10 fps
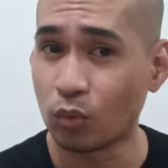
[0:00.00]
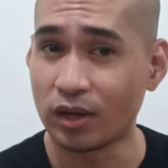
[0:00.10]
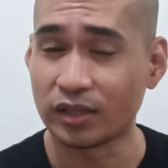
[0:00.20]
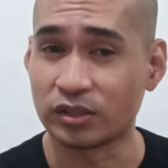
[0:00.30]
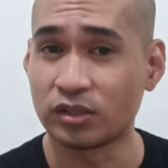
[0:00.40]

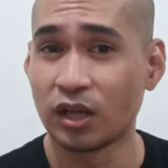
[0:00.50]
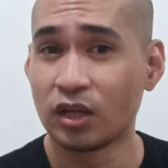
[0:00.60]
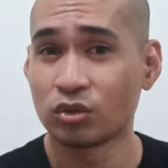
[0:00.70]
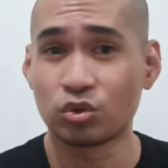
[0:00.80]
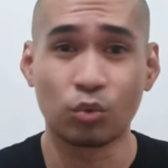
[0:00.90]
was
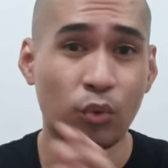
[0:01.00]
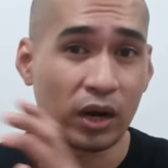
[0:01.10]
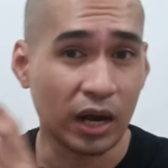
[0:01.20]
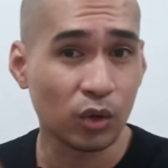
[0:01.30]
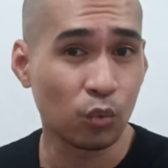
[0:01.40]
to
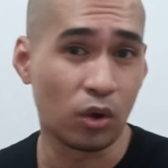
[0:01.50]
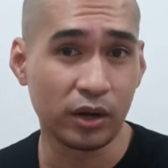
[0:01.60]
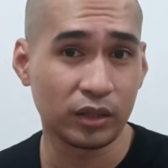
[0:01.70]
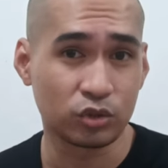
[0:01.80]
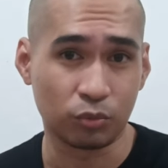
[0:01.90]
where I
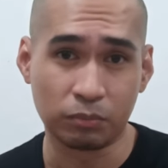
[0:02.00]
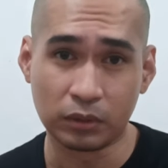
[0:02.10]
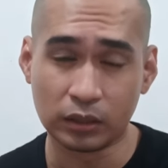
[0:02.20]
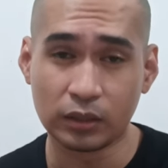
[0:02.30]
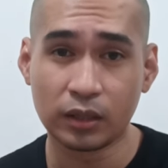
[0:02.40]
wanted to
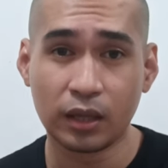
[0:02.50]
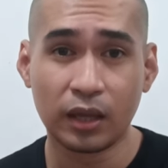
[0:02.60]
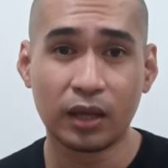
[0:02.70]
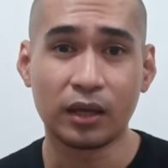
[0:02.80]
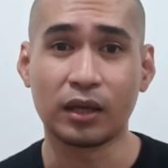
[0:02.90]
be.
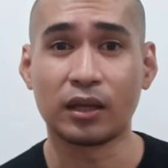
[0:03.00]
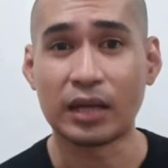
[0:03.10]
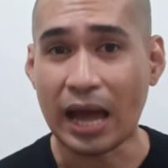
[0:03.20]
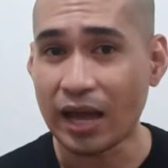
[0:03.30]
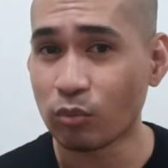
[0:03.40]

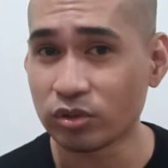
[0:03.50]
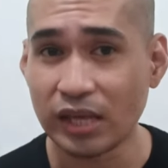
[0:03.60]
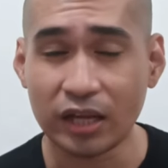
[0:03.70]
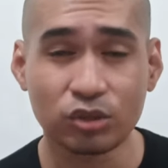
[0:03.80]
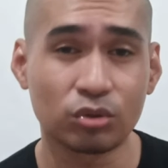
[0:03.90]
And I
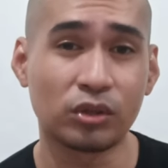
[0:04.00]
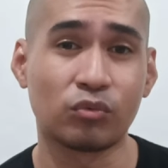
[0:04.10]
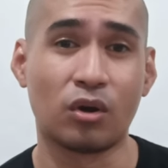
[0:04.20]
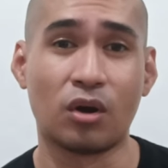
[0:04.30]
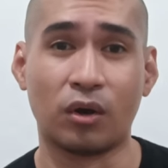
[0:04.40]
was actually
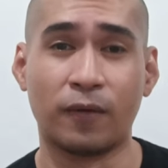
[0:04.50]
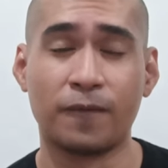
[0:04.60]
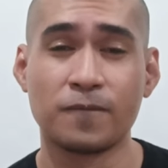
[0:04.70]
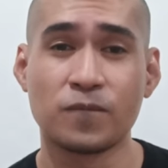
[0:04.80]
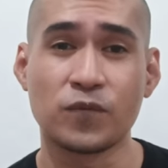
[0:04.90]
wrong.
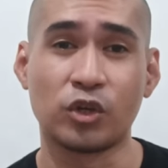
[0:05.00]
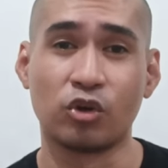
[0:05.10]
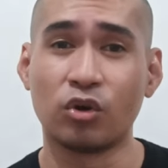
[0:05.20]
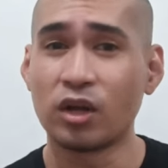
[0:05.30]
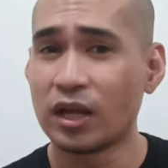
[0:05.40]
You
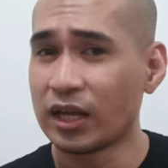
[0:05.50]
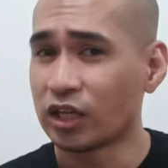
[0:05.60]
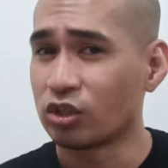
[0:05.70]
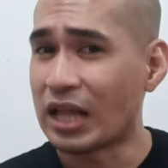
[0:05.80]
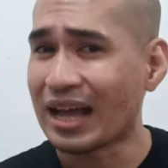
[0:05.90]
know,
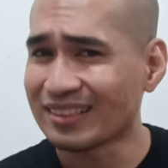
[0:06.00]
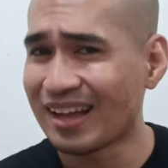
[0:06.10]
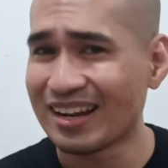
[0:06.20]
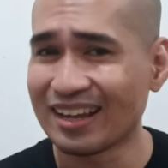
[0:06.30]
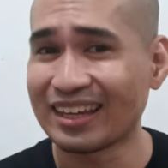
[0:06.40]
lahat
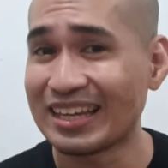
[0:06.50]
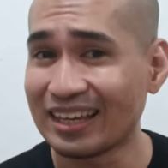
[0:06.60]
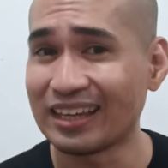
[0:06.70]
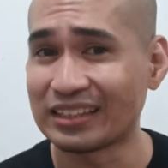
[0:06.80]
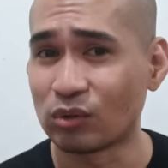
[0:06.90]
ng
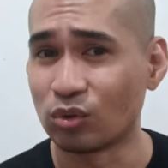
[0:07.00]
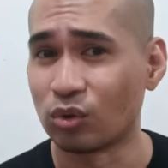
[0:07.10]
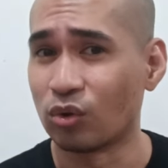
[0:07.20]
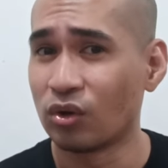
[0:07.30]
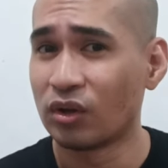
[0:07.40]
kinikita
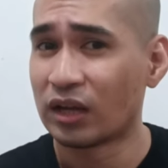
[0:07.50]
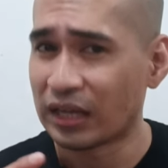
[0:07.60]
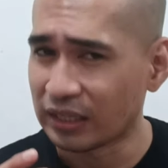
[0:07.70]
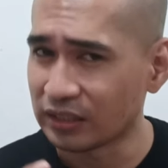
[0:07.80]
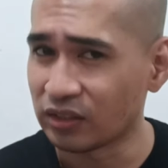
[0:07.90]
ko,
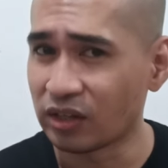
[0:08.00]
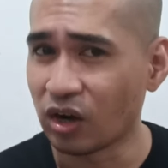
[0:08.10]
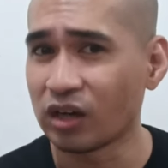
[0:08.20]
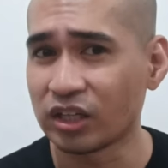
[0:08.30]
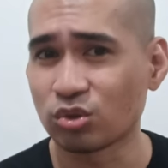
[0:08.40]

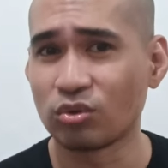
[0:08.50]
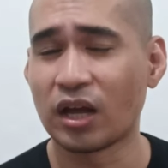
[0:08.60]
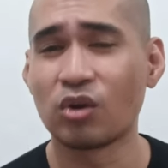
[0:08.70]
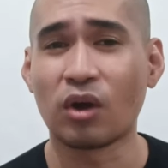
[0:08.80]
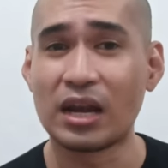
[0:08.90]
regardless
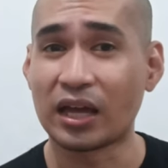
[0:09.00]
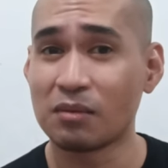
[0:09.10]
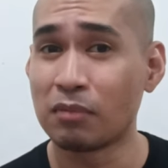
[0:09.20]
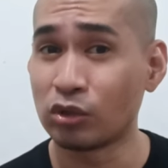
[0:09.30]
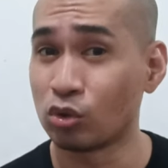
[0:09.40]
kung gaano
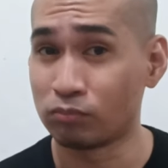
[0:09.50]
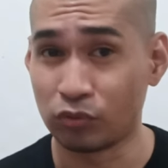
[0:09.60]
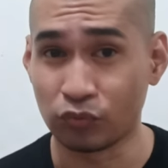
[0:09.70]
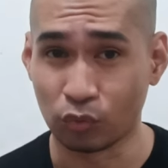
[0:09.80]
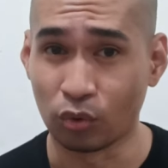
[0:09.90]
kalaki man
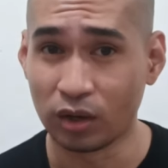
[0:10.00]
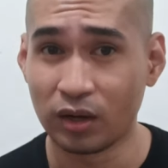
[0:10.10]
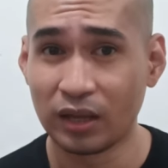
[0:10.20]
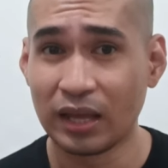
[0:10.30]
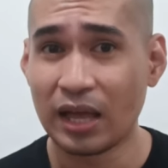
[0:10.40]
yun
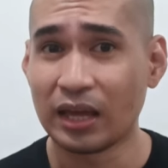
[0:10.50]
before,